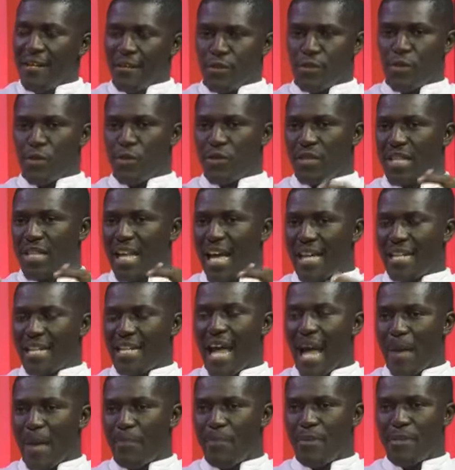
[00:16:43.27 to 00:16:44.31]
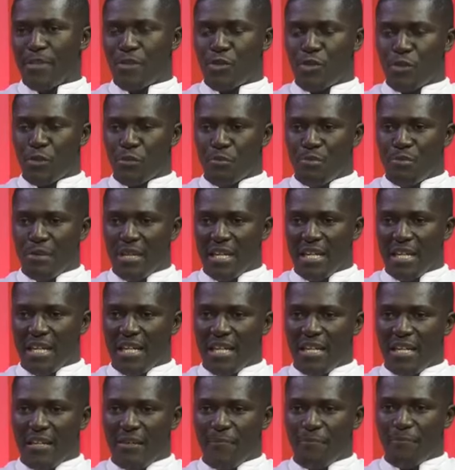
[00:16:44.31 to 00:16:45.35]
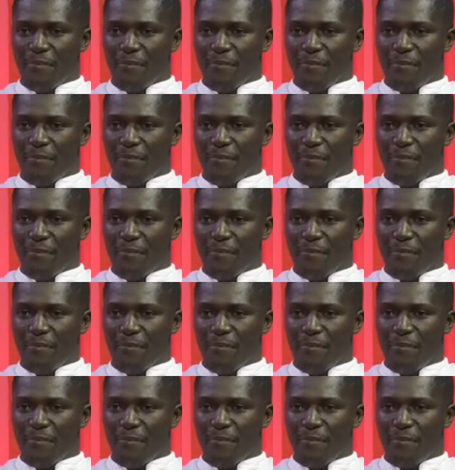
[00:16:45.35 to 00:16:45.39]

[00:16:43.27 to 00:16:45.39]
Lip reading: So that happened to be